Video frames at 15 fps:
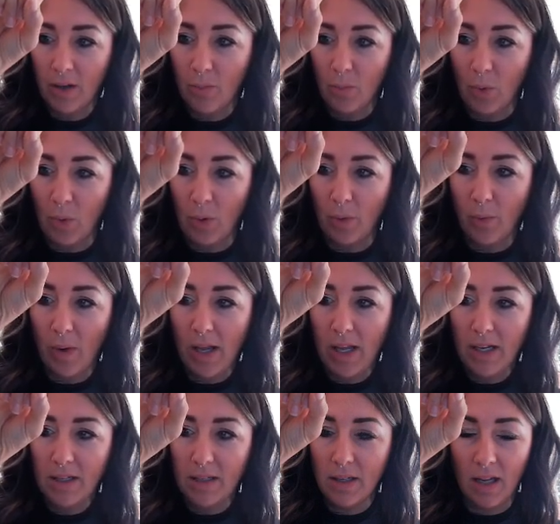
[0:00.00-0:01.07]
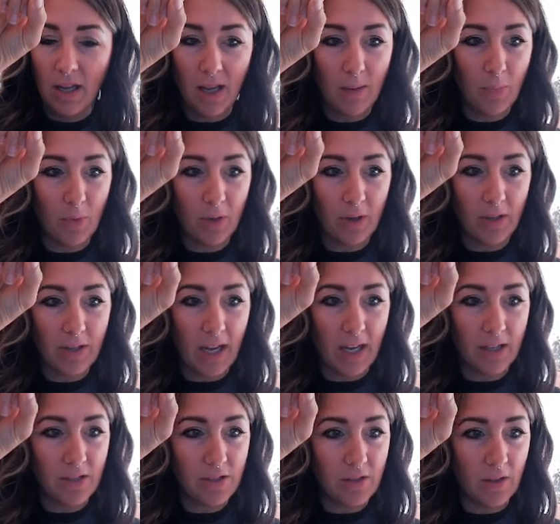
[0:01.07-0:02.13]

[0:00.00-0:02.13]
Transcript: border weight, and border dash.